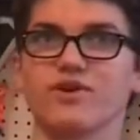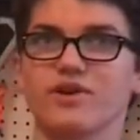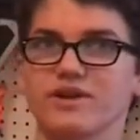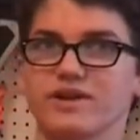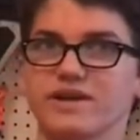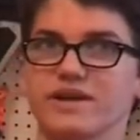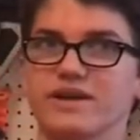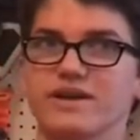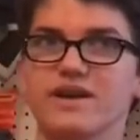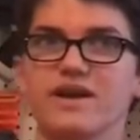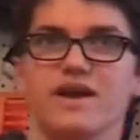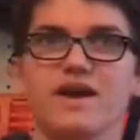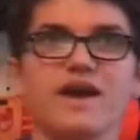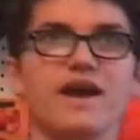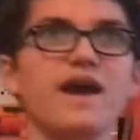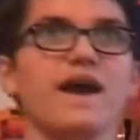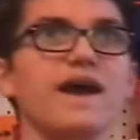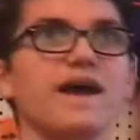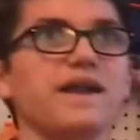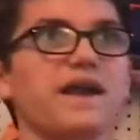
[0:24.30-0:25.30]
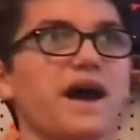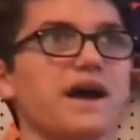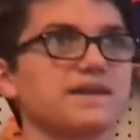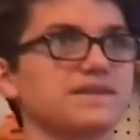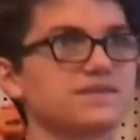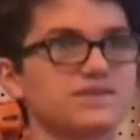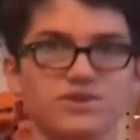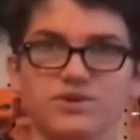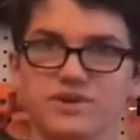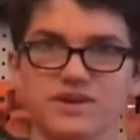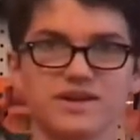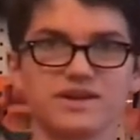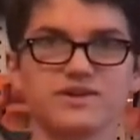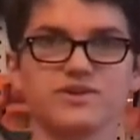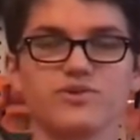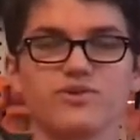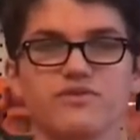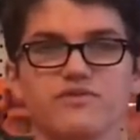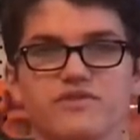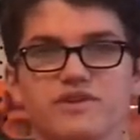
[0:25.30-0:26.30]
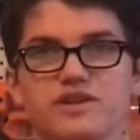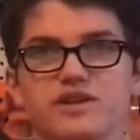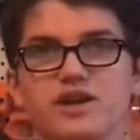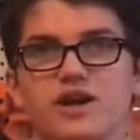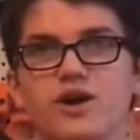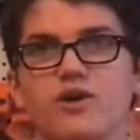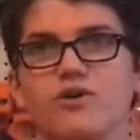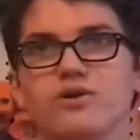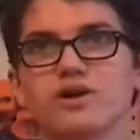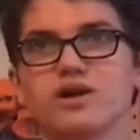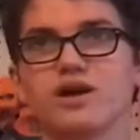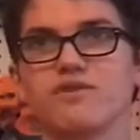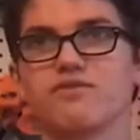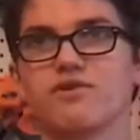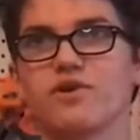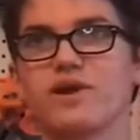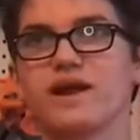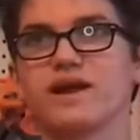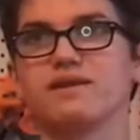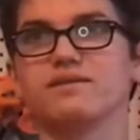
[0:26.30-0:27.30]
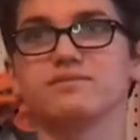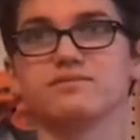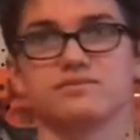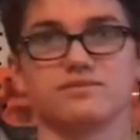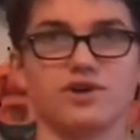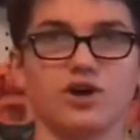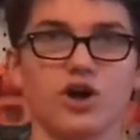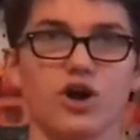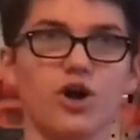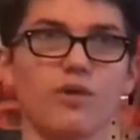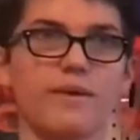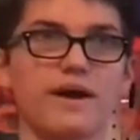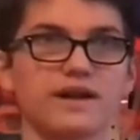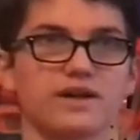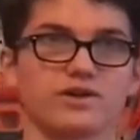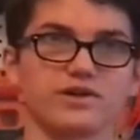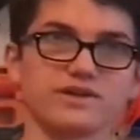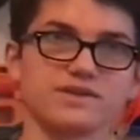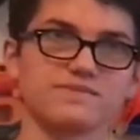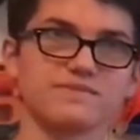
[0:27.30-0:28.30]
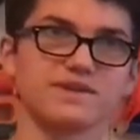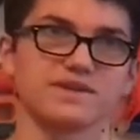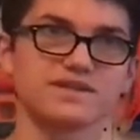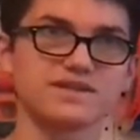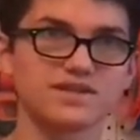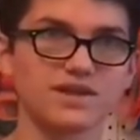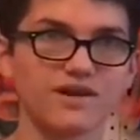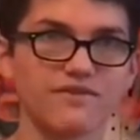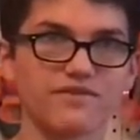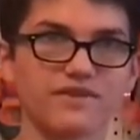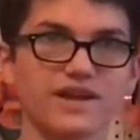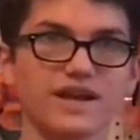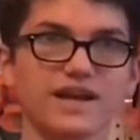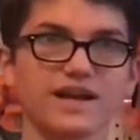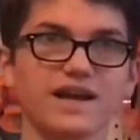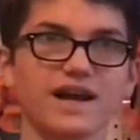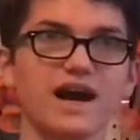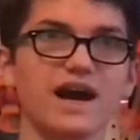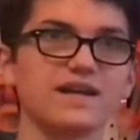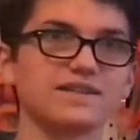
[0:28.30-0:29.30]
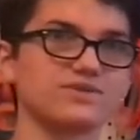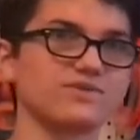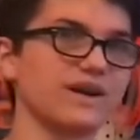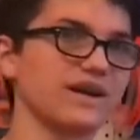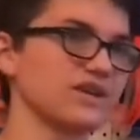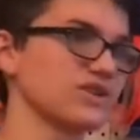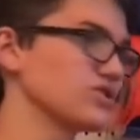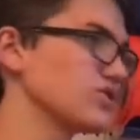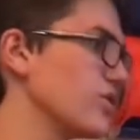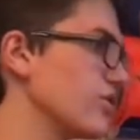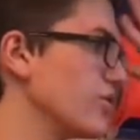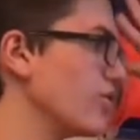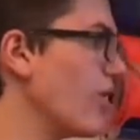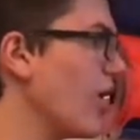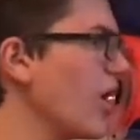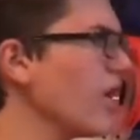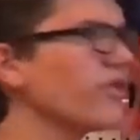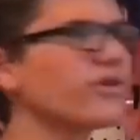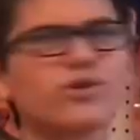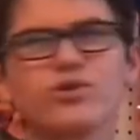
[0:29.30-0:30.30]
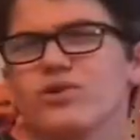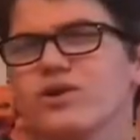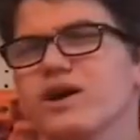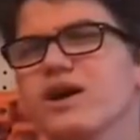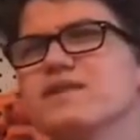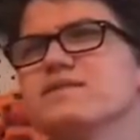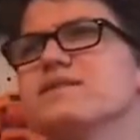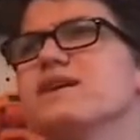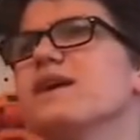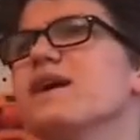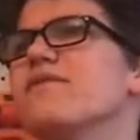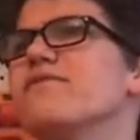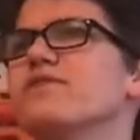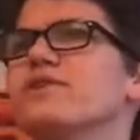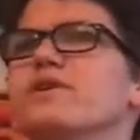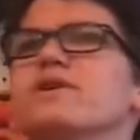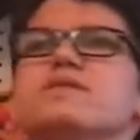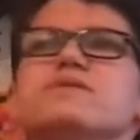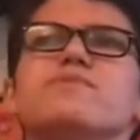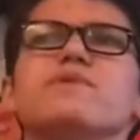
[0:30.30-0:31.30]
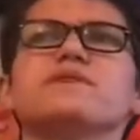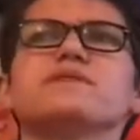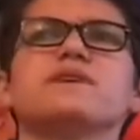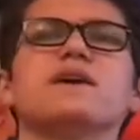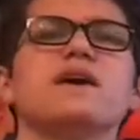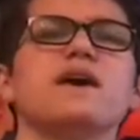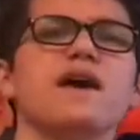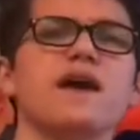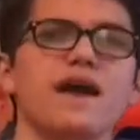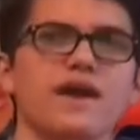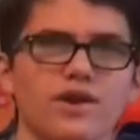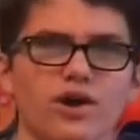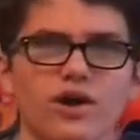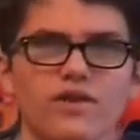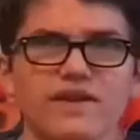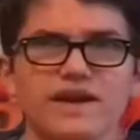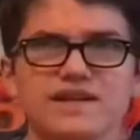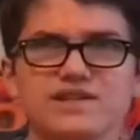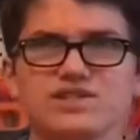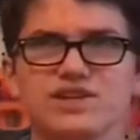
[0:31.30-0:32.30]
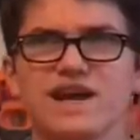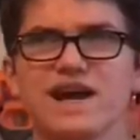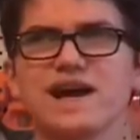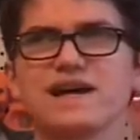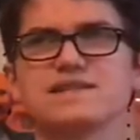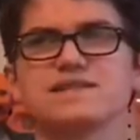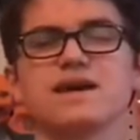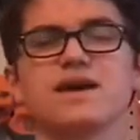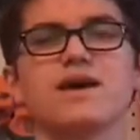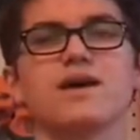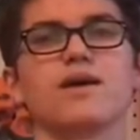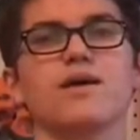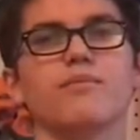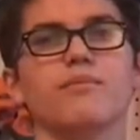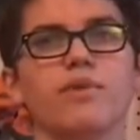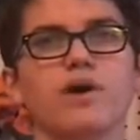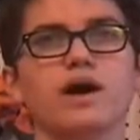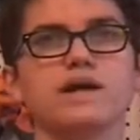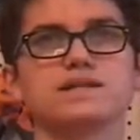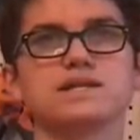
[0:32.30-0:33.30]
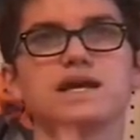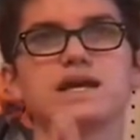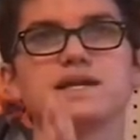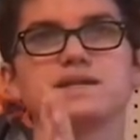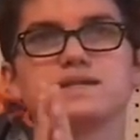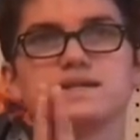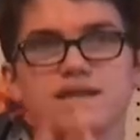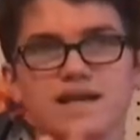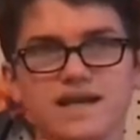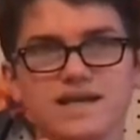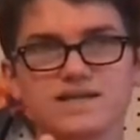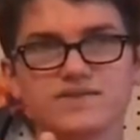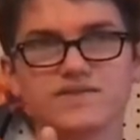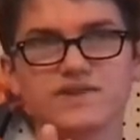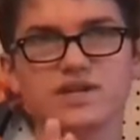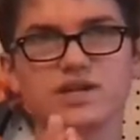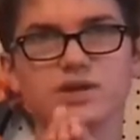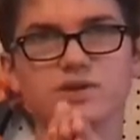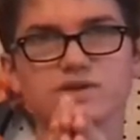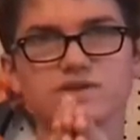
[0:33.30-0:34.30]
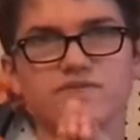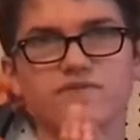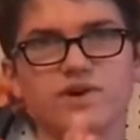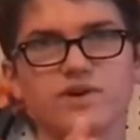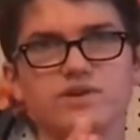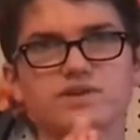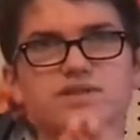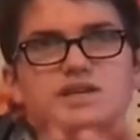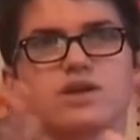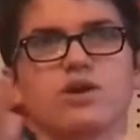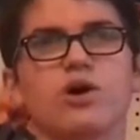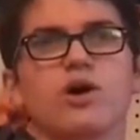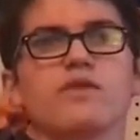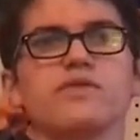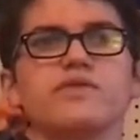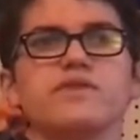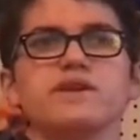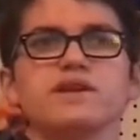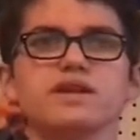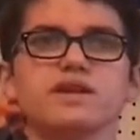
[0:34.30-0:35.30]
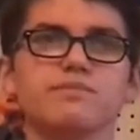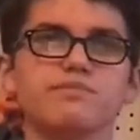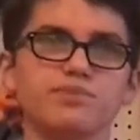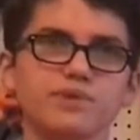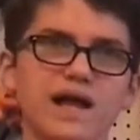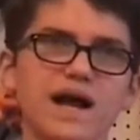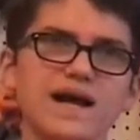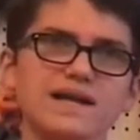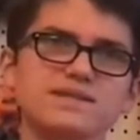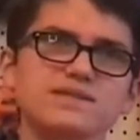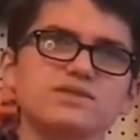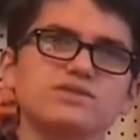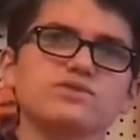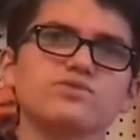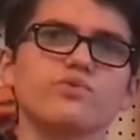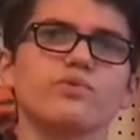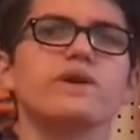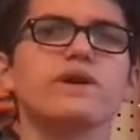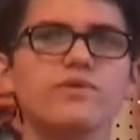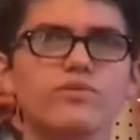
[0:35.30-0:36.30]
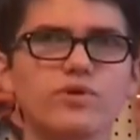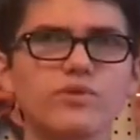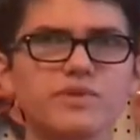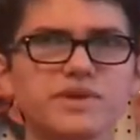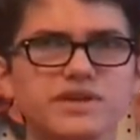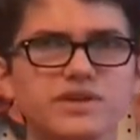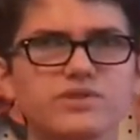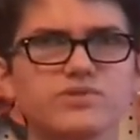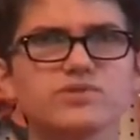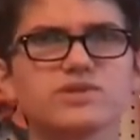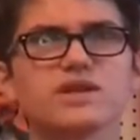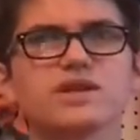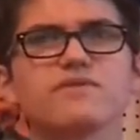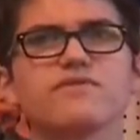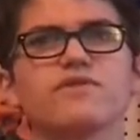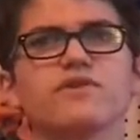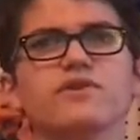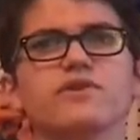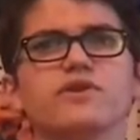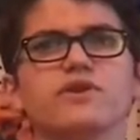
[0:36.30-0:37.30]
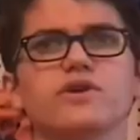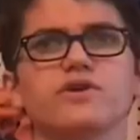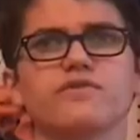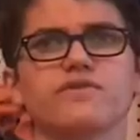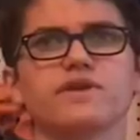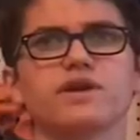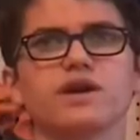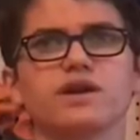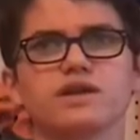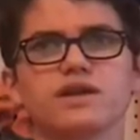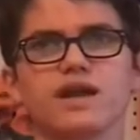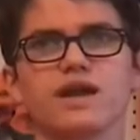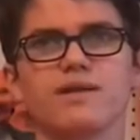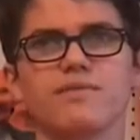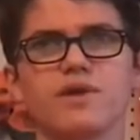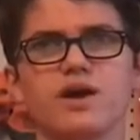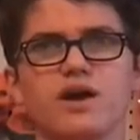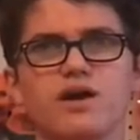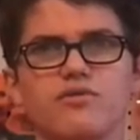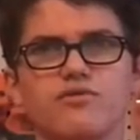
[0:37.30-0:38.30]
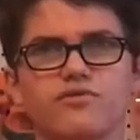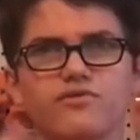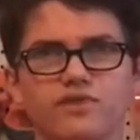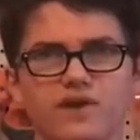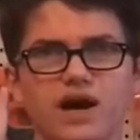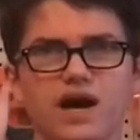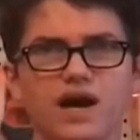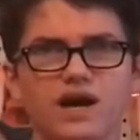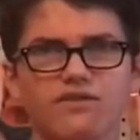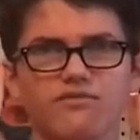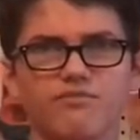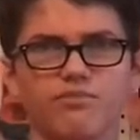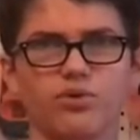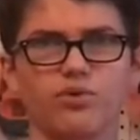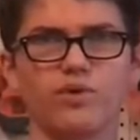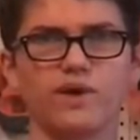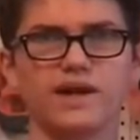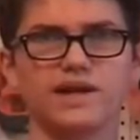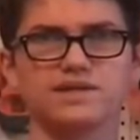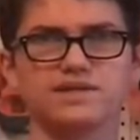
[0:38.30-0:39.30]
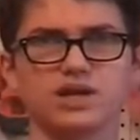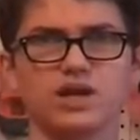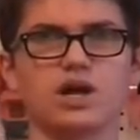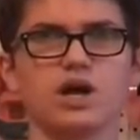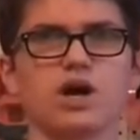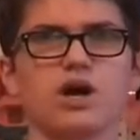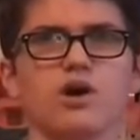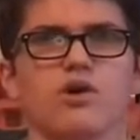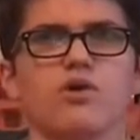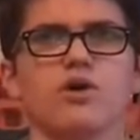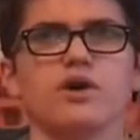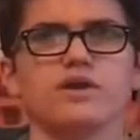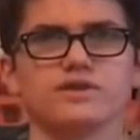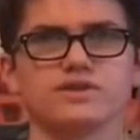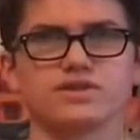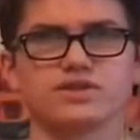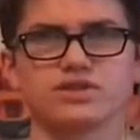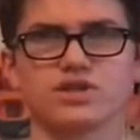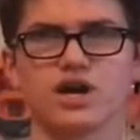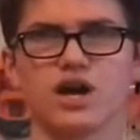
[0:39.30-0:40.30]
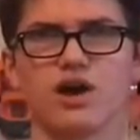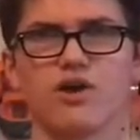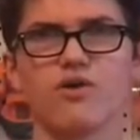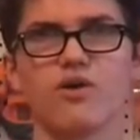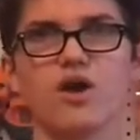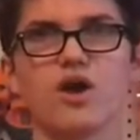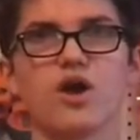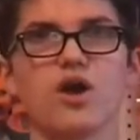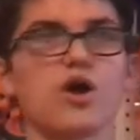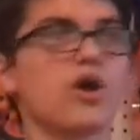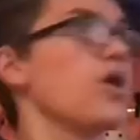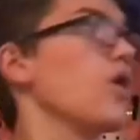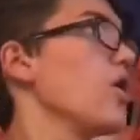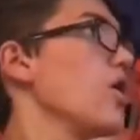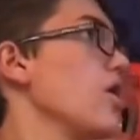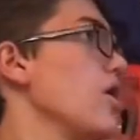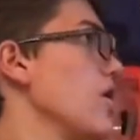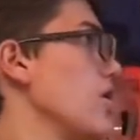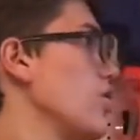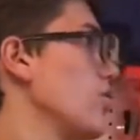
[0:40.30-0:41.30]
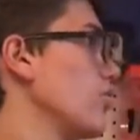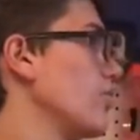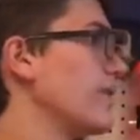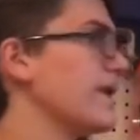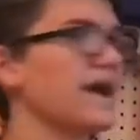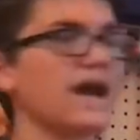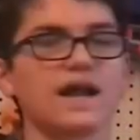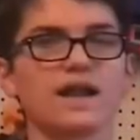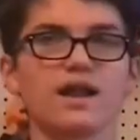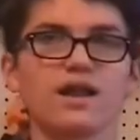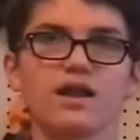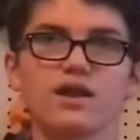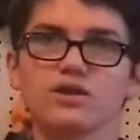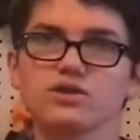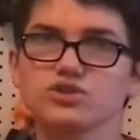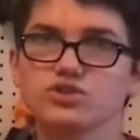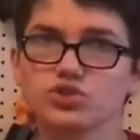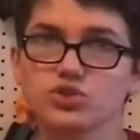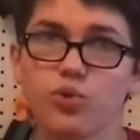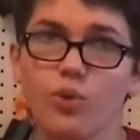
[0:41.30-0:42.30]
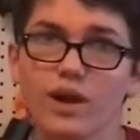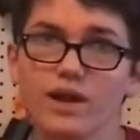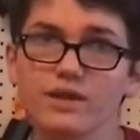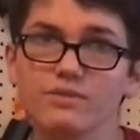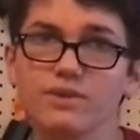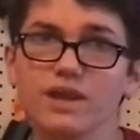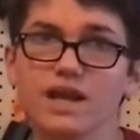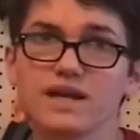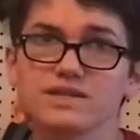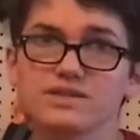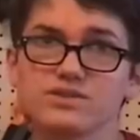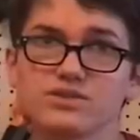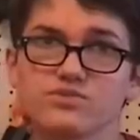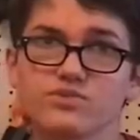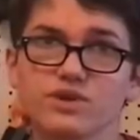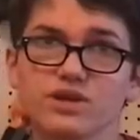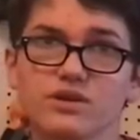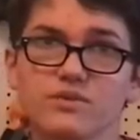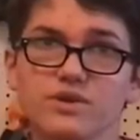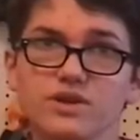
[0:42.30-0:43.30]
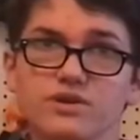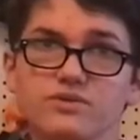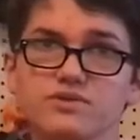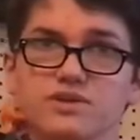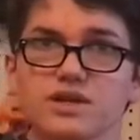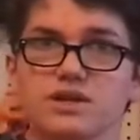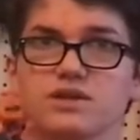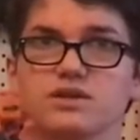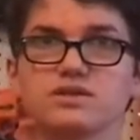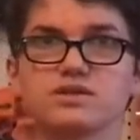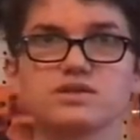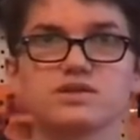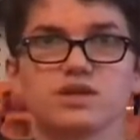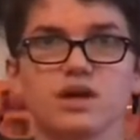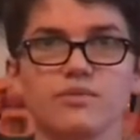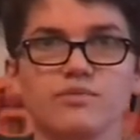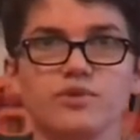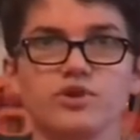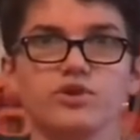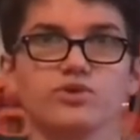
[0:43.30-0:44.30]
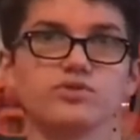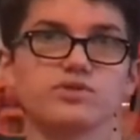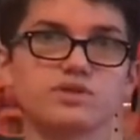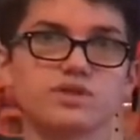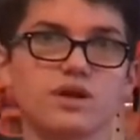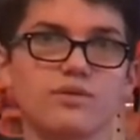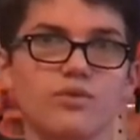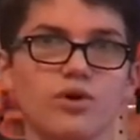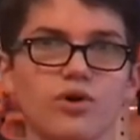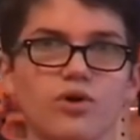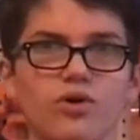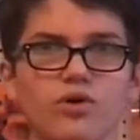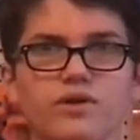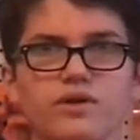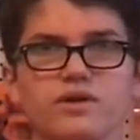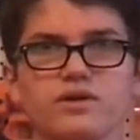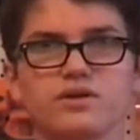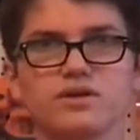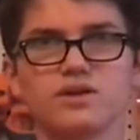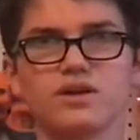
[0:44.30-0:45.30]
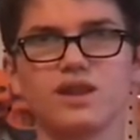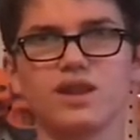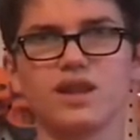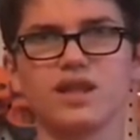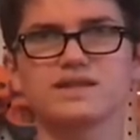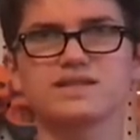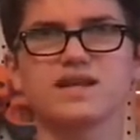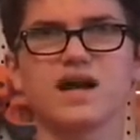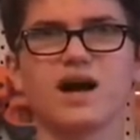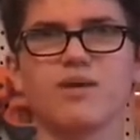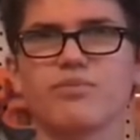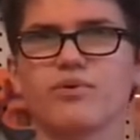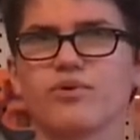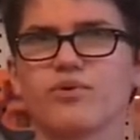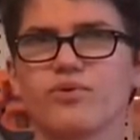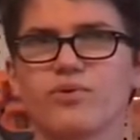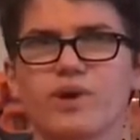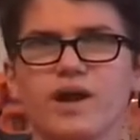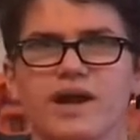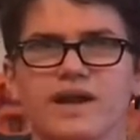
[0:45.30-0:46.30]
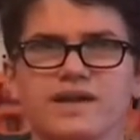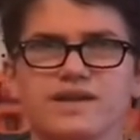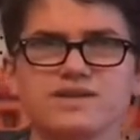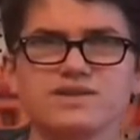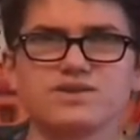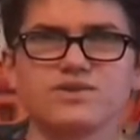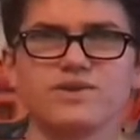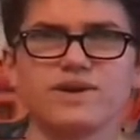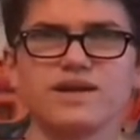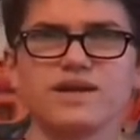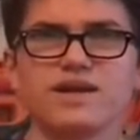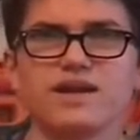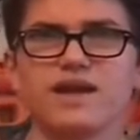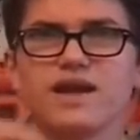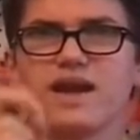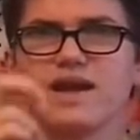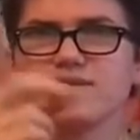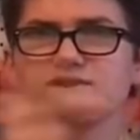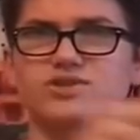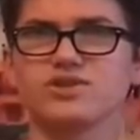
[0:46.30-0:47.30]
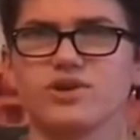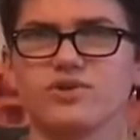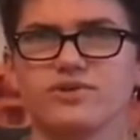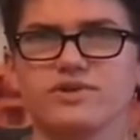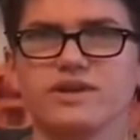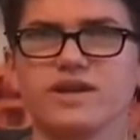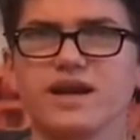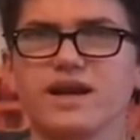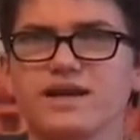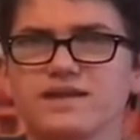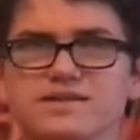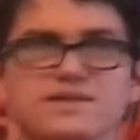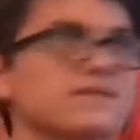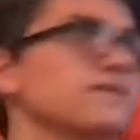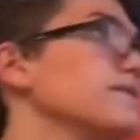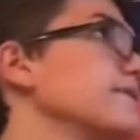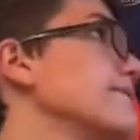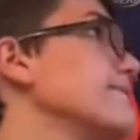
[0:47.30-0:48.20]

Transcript: on here, and I still need to do a video covering all my Christmas stuff that I got so I can show you all the cool guns that I got for Christmas and all that jazz. But today's video is focusing on the blasters we will be using for Nerf Gun Game 5.0. So, we got 20 blasters we're going to be using, some new, some old. Let's hop right into it and show you guys.